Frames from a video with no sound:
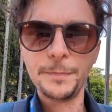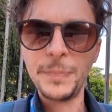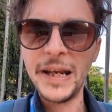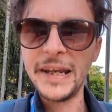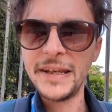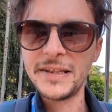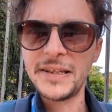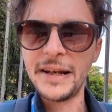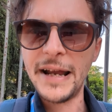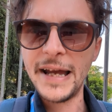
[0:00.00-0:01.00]
players
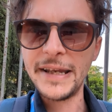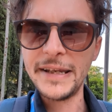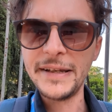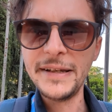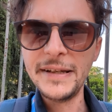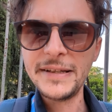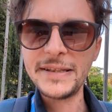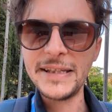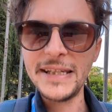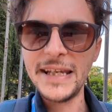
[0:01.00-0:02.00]
that I
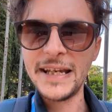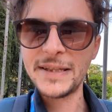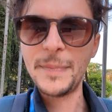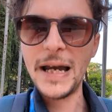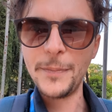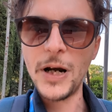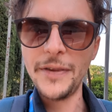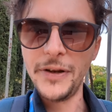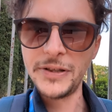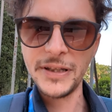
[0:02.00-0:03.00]
see as my
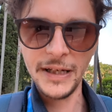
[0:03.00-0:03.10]
brothers.